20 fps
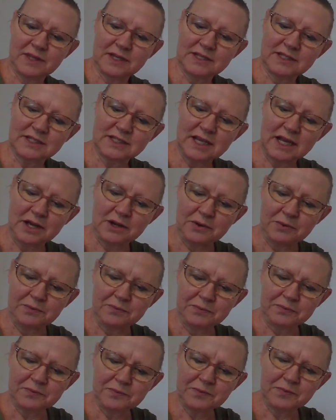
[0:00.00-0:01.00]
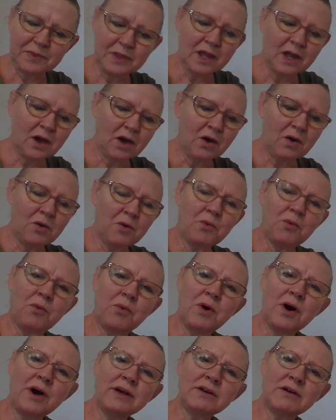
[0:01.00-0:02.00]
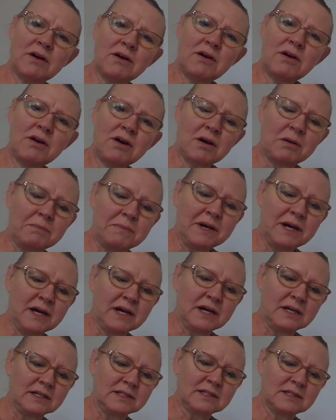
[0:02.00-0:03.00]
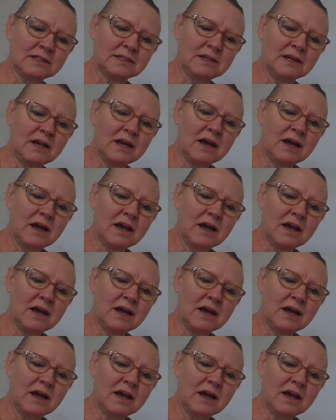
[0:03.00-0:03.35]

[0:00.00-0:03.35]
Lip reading: So, what are bugs?